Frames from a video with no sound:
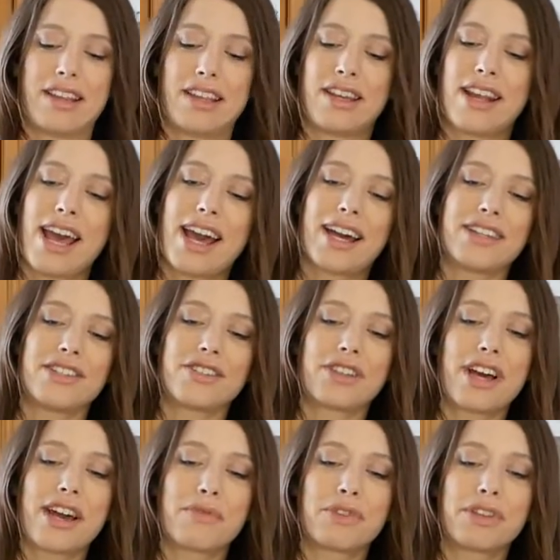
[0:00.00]
Then add your
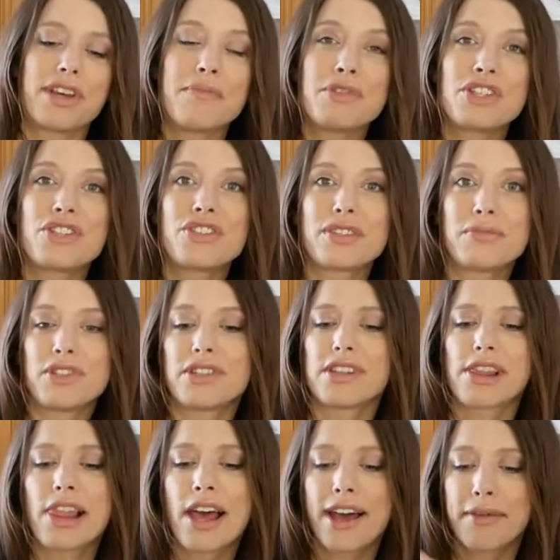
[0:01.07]
lime or lemon juice. I'm
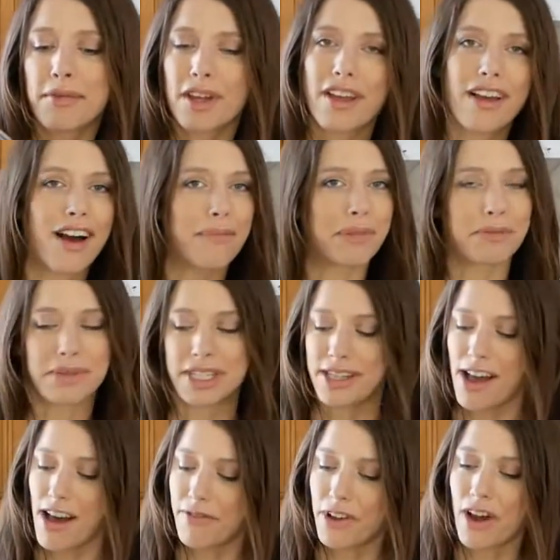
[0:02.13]
using the lime, it
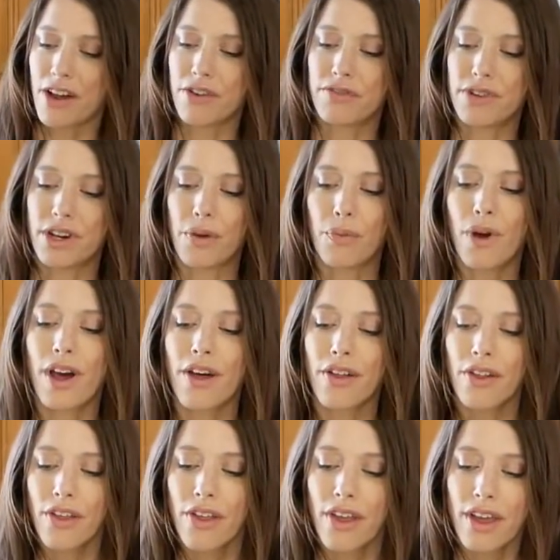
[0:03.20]
complements the avocado very
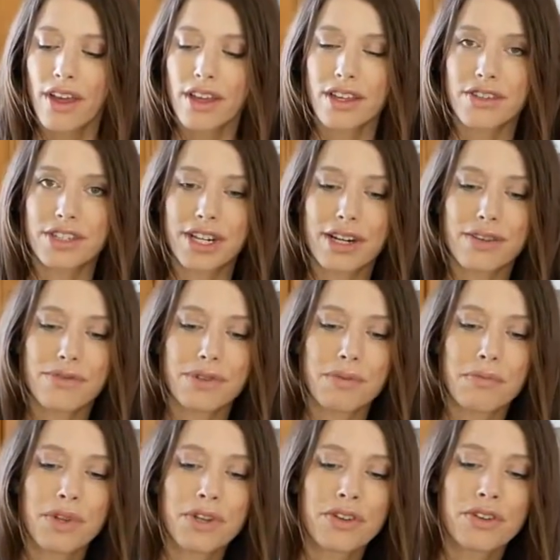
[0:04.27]
well. Your
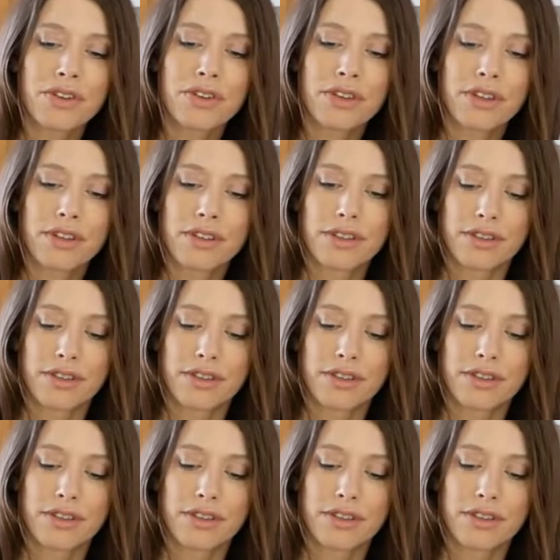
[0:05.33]
dairy-free milk.